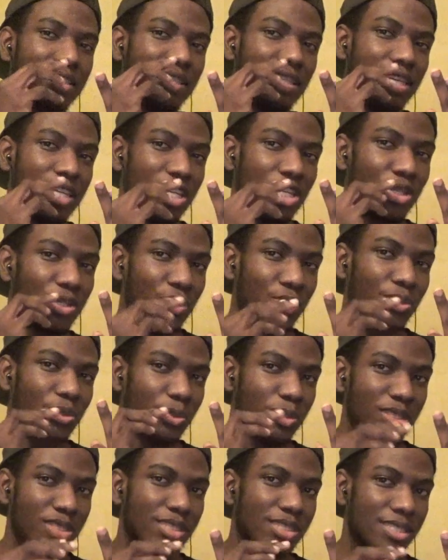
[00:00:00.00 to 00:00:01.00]
in a good
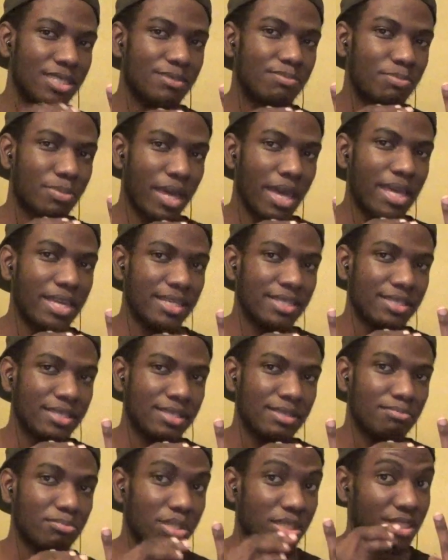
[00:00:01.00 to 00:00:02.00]

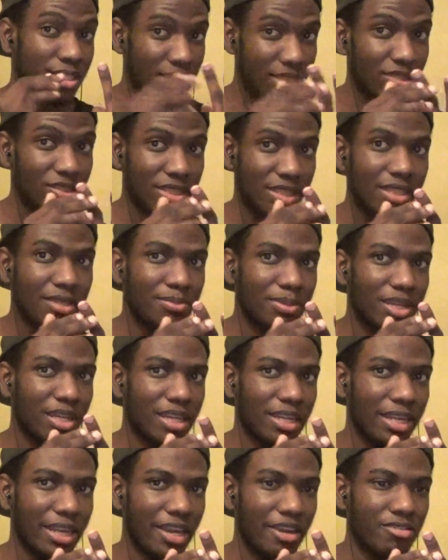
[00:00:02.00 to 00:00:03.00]
space, but still keeping in
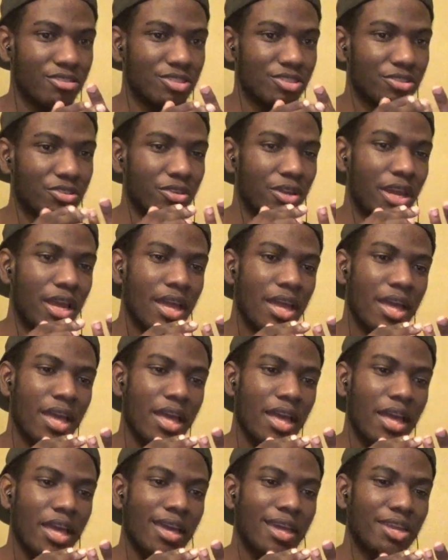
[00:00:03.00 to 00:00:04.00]
character.
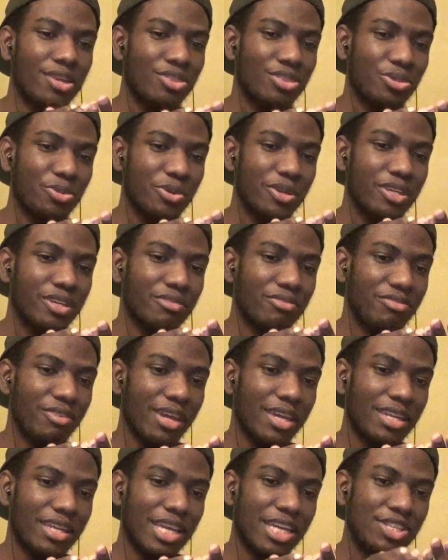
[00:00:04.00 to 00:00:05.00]
And three, the
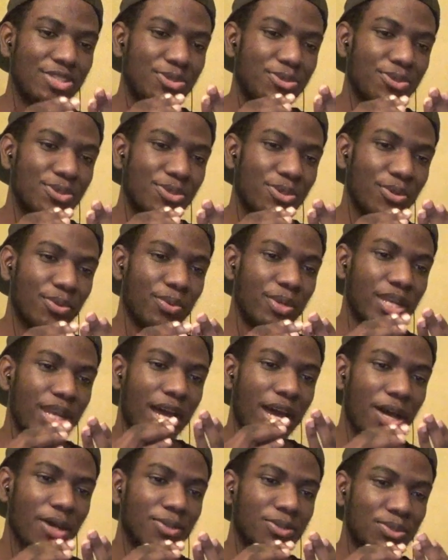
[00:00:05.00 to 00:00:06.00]
fact that you knowing
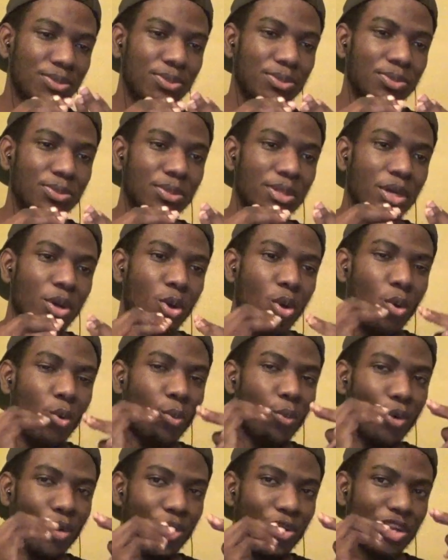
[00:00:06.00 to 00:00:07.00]
how to
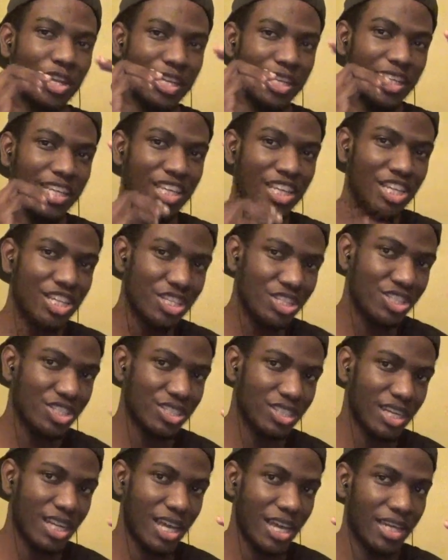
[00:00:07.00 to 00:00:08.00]
word
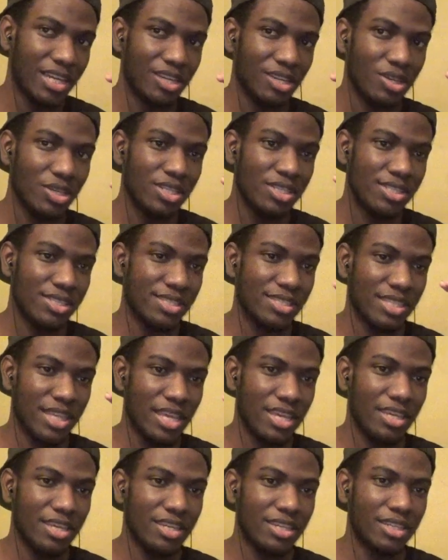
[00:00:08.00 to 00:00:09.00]
each like
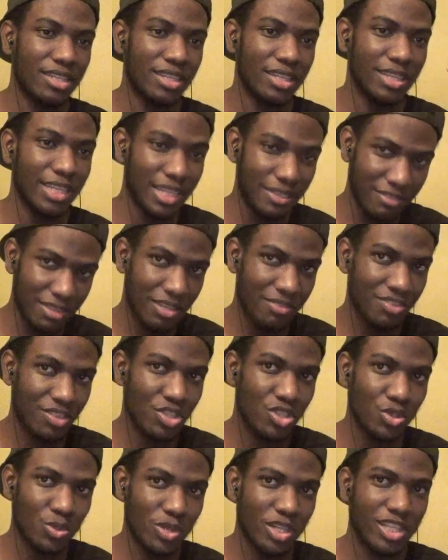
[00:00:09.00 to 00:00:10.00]
saying, even if you're
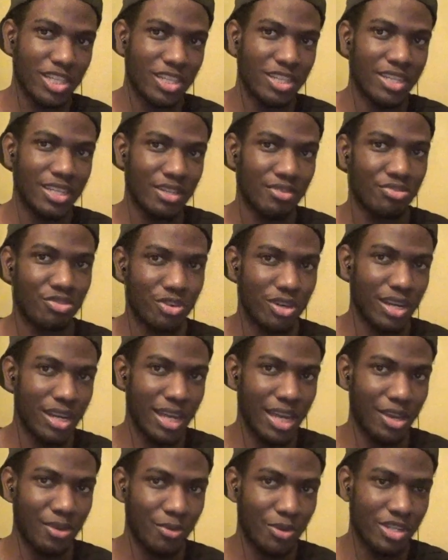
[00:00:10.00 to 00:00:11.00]
doing it in a different
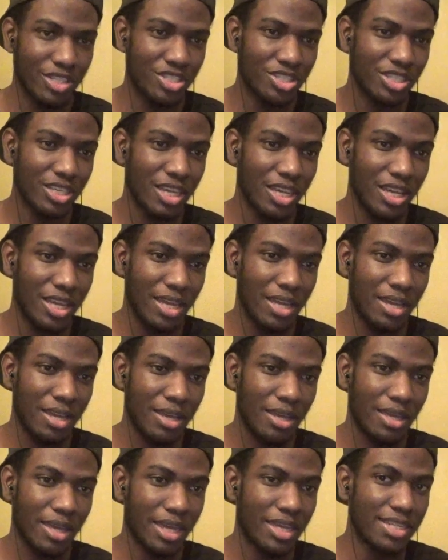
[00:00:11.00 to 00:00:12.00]
language,
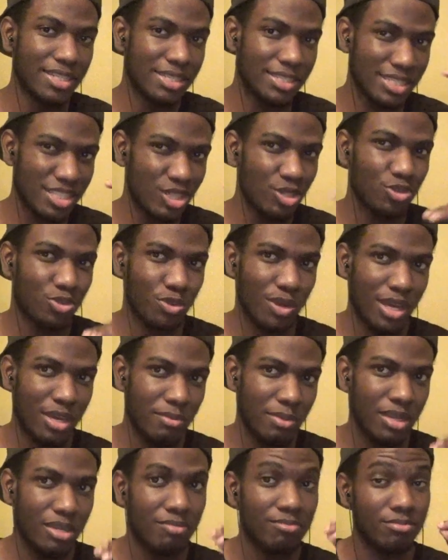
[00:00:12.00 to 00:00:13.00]
and it's still
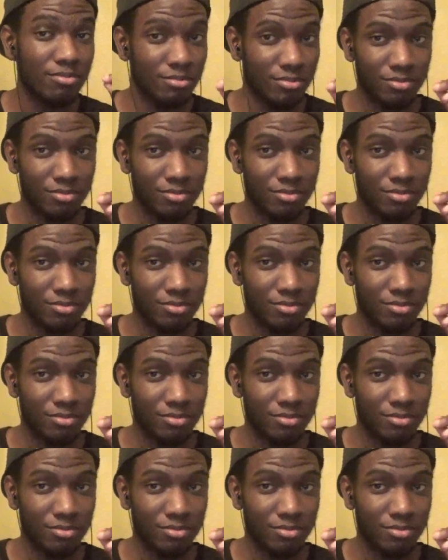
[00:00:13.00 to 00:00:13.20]
rhyming,